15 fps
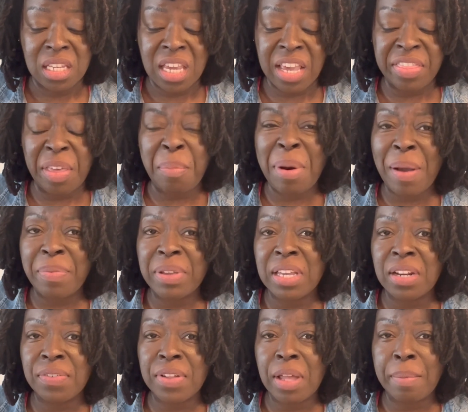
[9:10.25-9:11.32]
And they probably
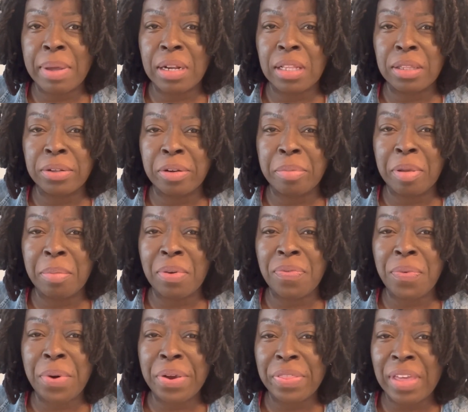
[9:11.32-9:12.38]
could have come out a little bit
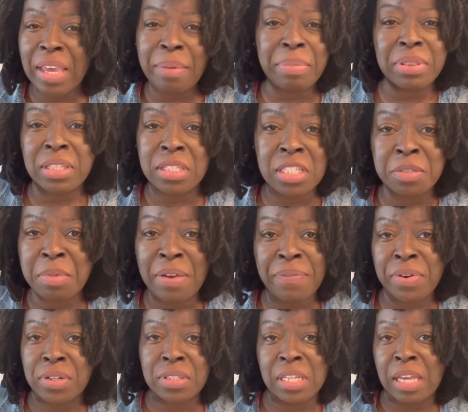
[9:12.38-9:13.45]
before that, but this is my
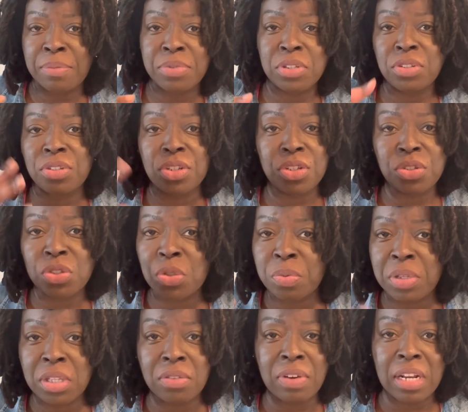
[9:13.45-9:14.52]
first time. So, you know, you
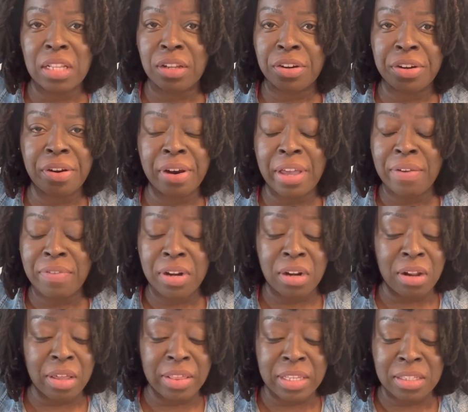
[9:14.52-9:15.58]
tweak, you gotta learn your oven
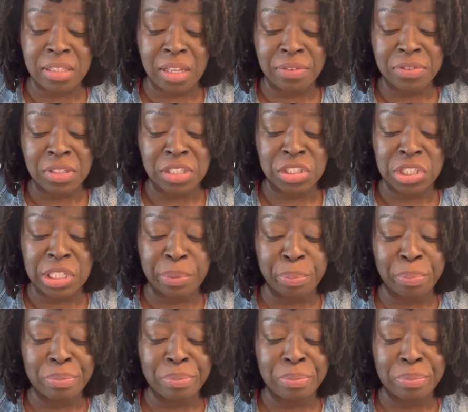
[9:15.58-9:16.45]
and all that stuff. So let's do it.